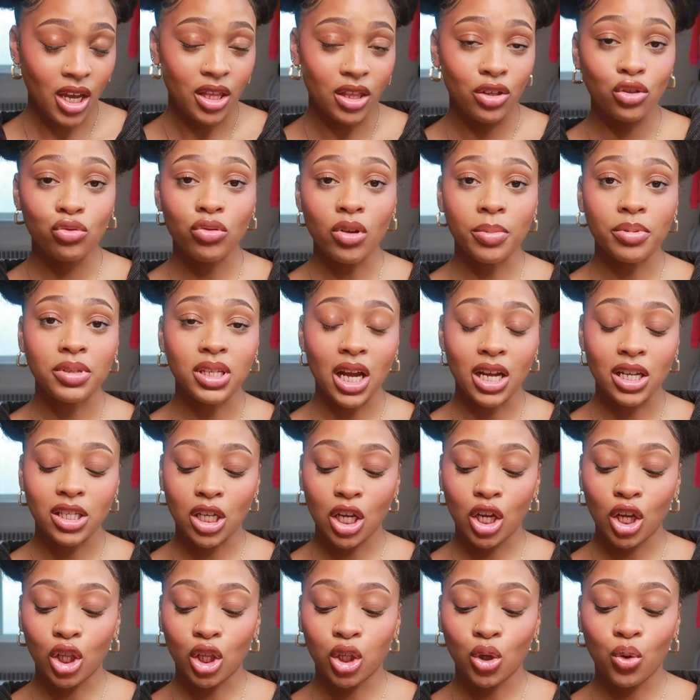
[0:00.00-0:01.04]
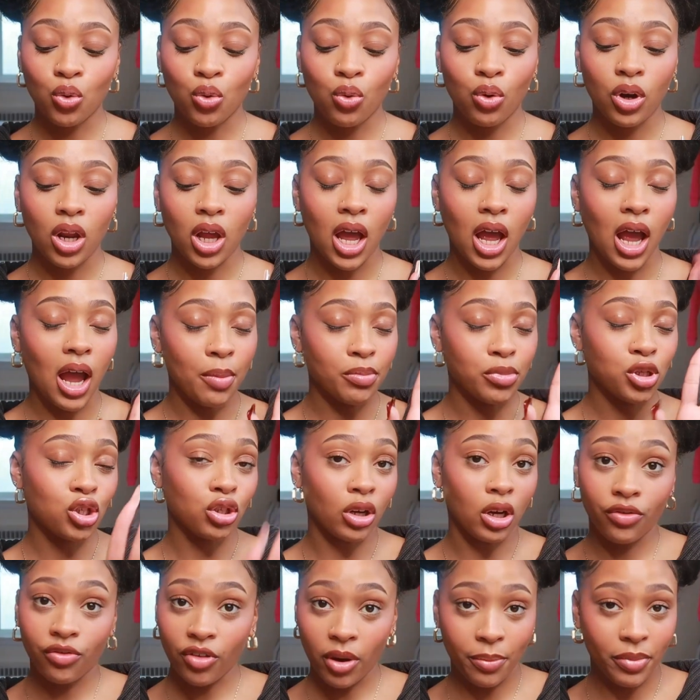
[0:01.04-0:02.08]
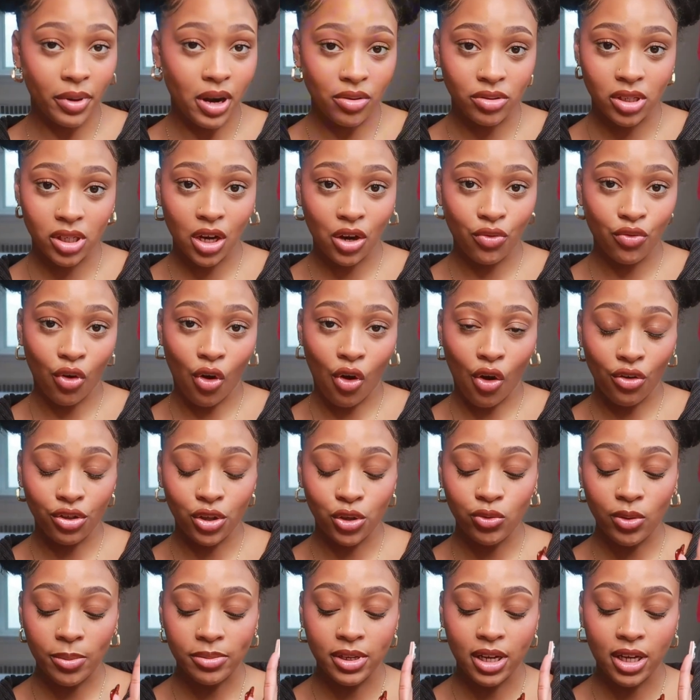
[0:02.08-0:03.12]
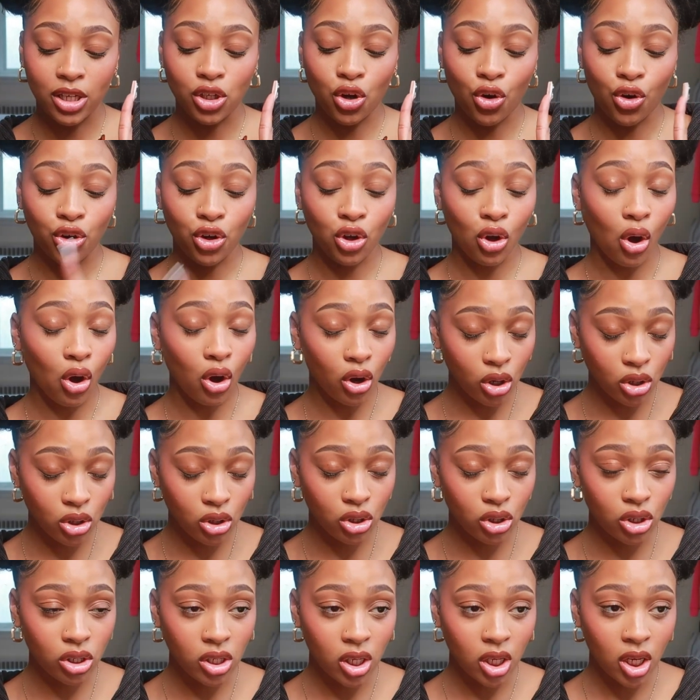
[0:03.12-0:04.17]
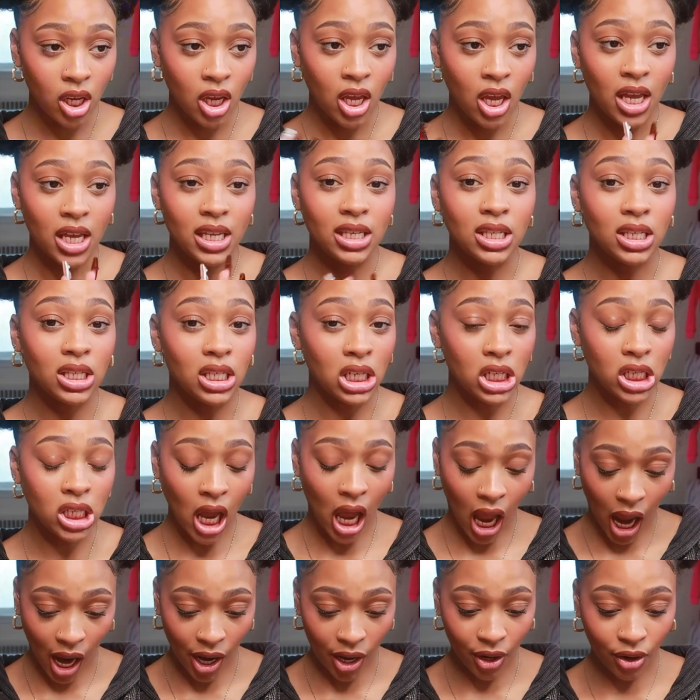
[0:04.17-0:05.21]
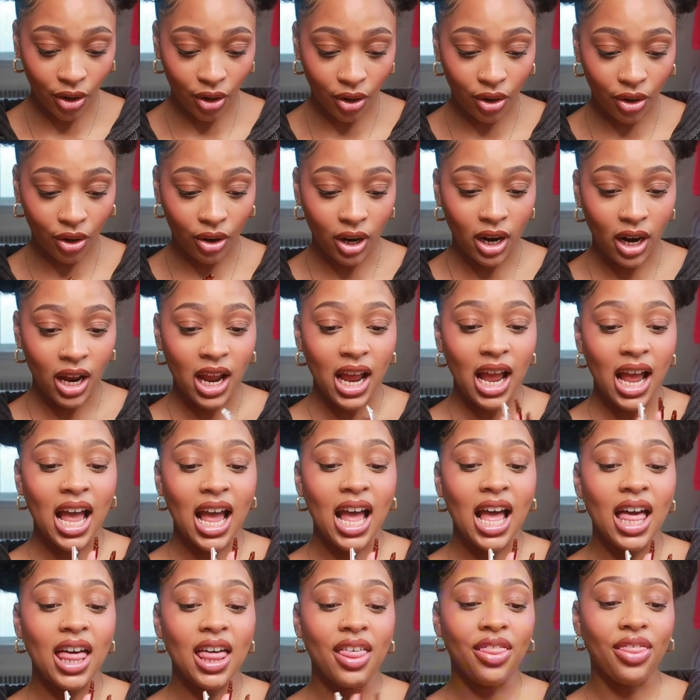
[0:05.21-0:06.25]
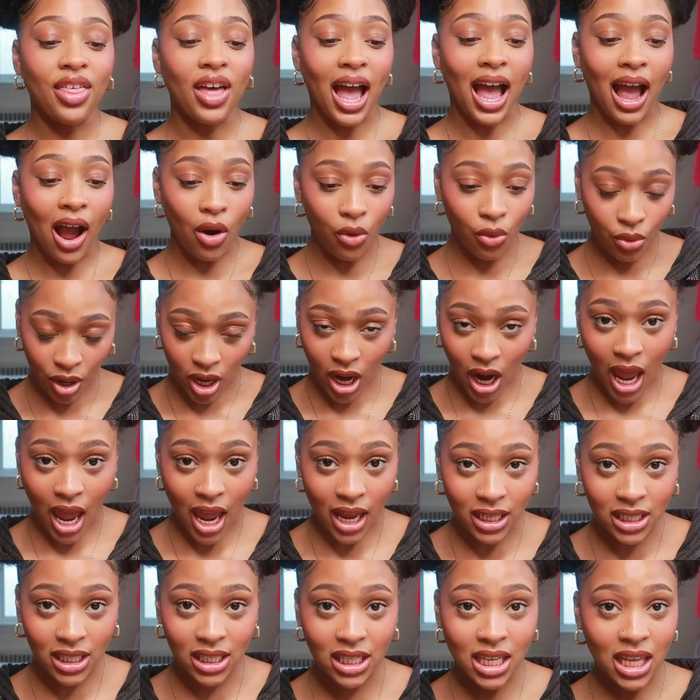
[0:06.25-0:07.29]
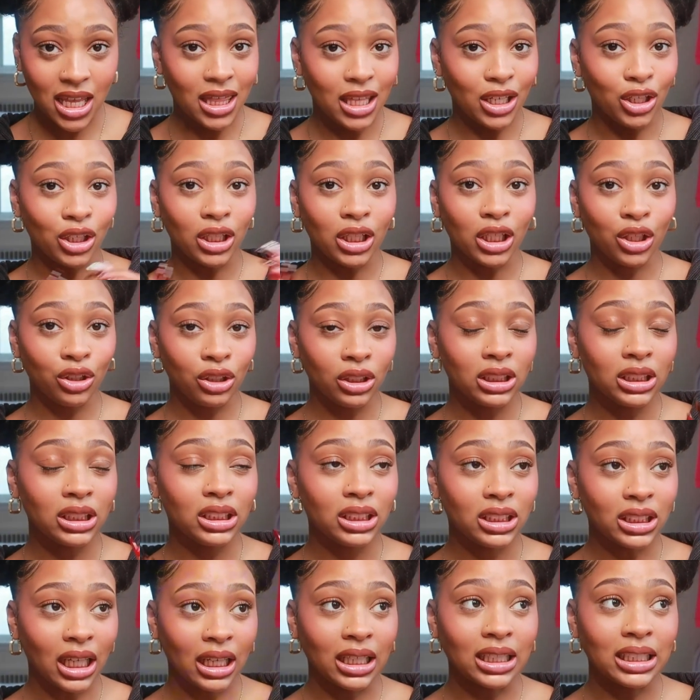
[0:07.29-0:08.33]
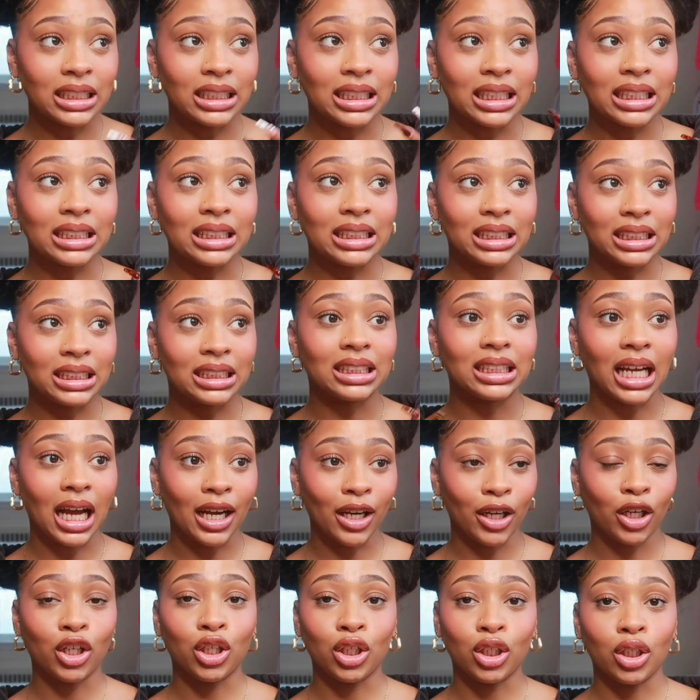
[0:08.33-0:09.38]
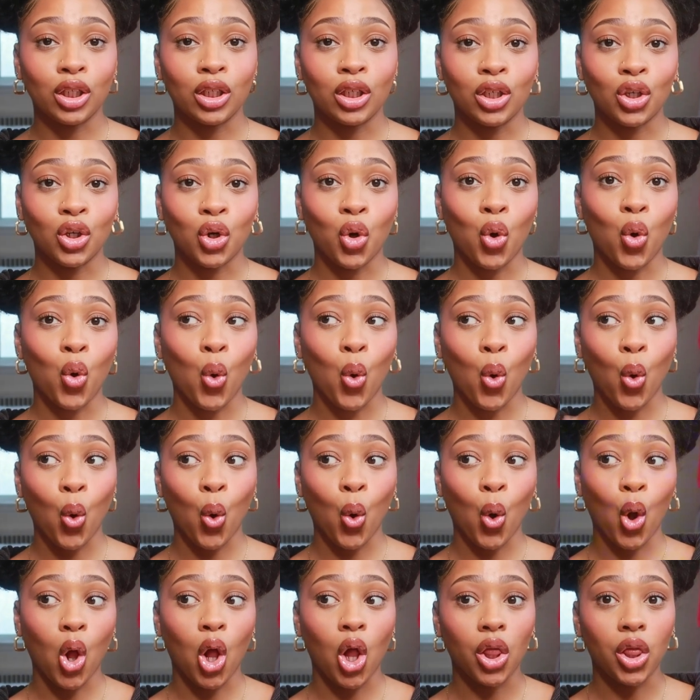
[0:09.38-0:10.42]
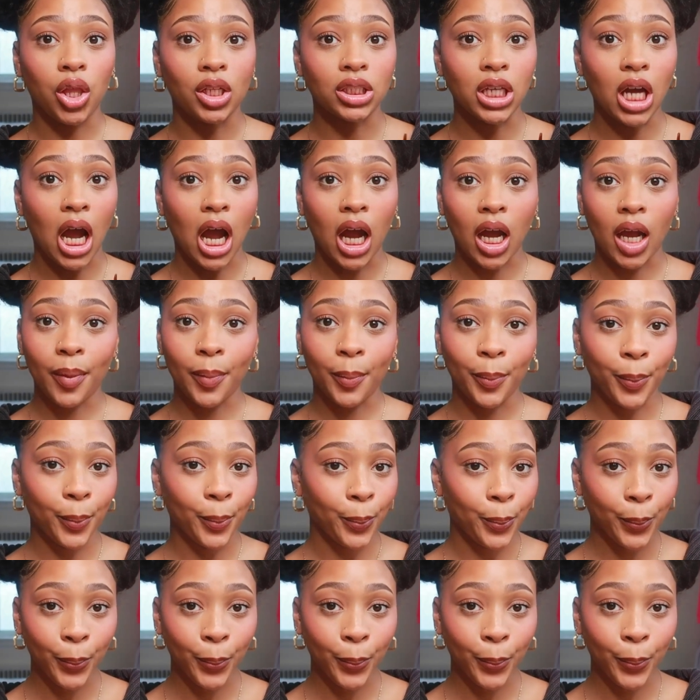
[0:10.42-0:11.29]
These websites include, I'm sorry if I'm pronouncing it wrong, these websites are Yux, C-Tire, The Outnet. They're literally selling designer all the time